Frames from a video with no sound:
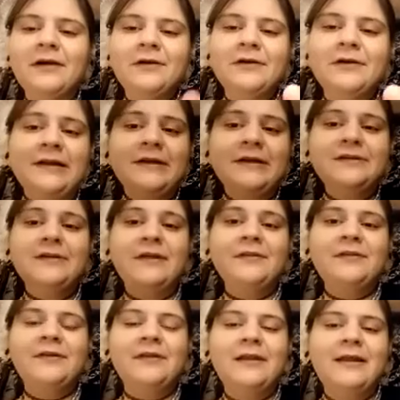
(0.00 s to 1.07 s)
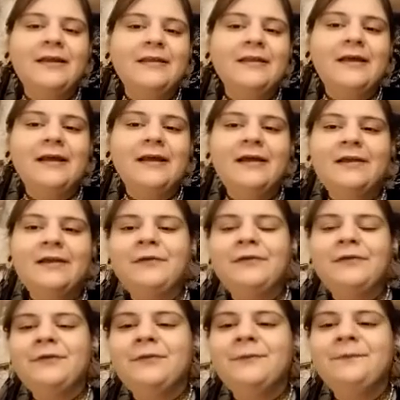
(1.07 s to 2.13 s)
creators out there like that
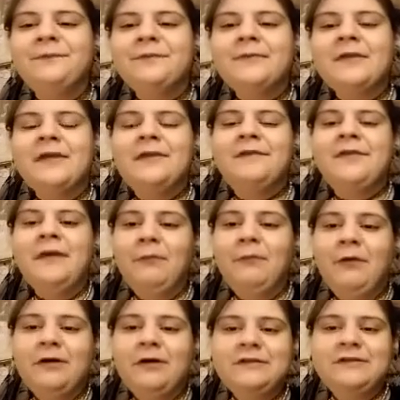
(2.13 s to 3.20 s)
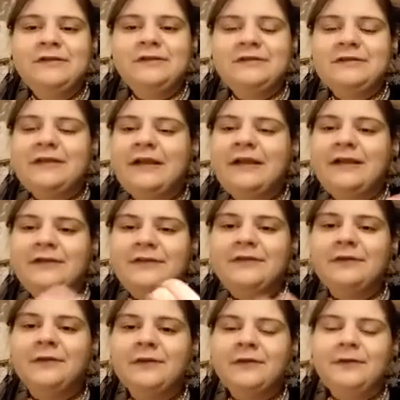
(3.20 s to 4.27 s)
who, if they want to do, say,
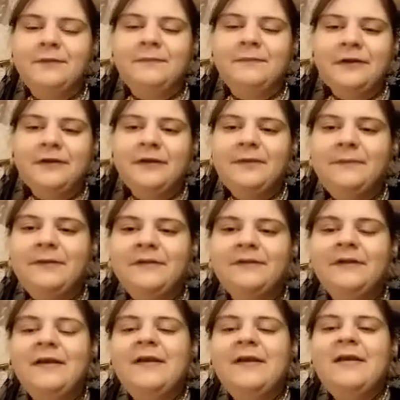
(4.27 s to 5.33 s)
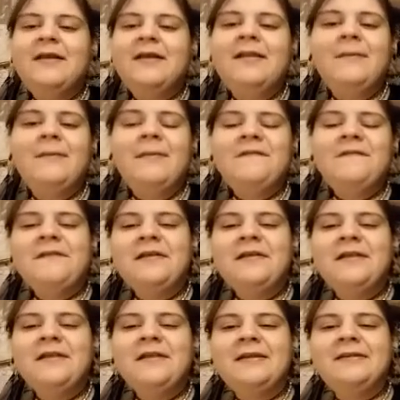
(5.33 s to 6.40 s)
historical period piece, they may feel
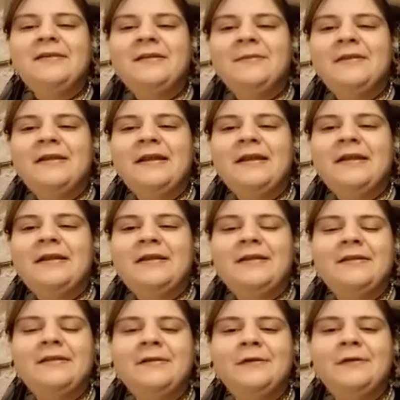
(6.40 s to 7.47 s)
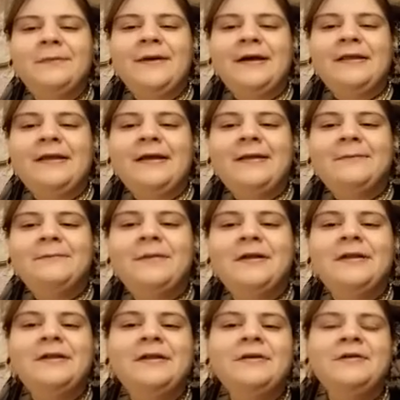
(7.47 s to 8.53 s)
intimidated, by that.
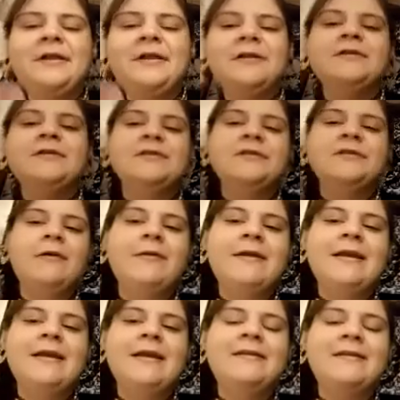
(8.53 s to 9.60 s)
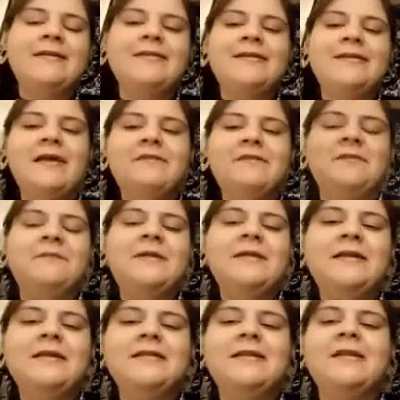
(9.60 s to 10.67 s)
But here you're showing it doesn't have to be
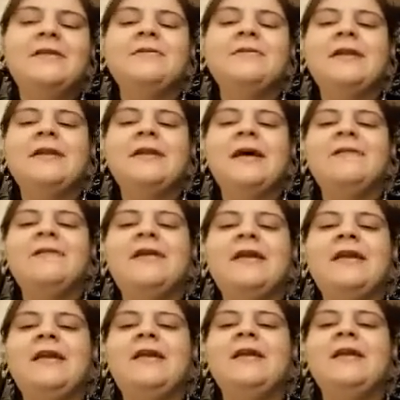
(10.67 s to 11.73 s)
like that. You can have a,